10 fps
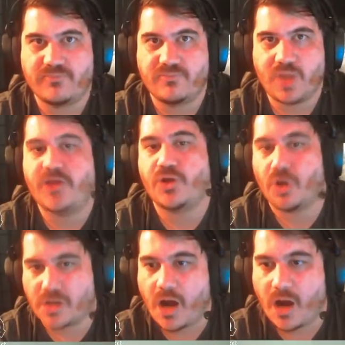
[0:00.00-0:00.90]
not
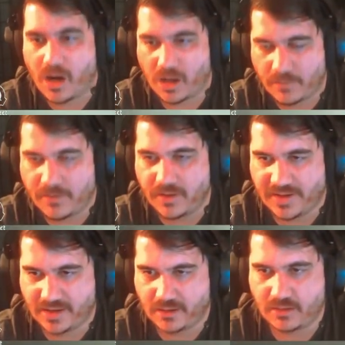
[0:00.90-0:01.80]
your car, but
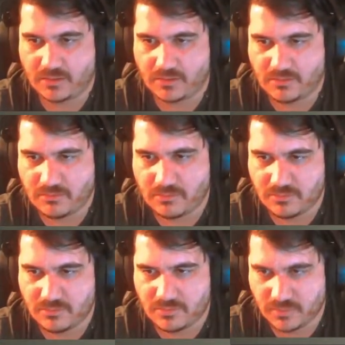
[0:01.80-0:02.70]
like
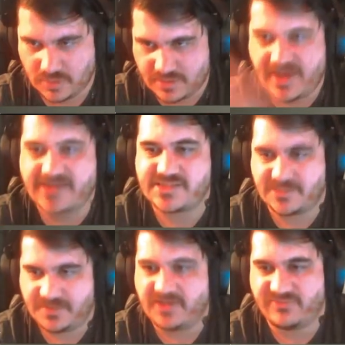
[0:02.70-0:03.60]
SCP. The
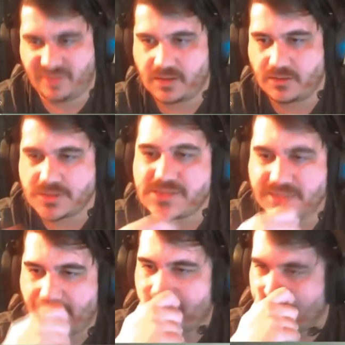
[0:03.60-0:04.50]
SCP vehicles.
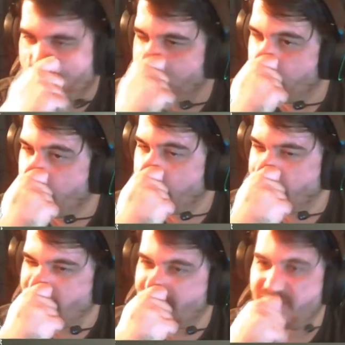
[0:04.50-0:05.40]
Right. Yeah. Okay.
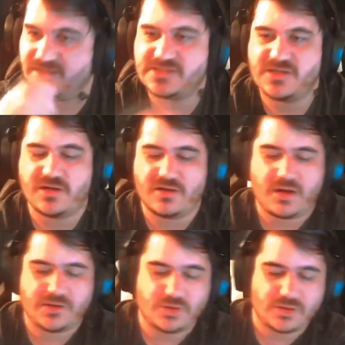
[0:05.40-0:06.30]
So these are
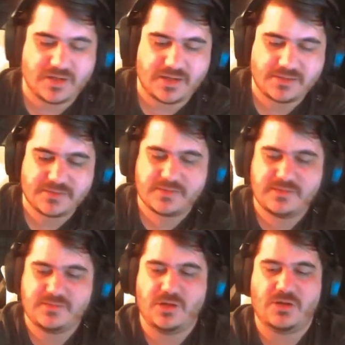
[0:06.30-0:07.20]
on your
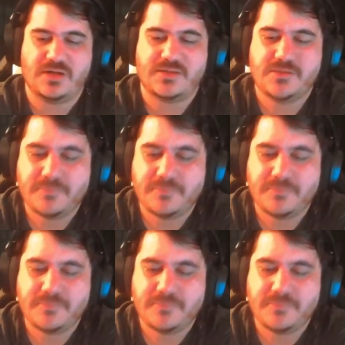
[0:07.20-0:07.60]
end.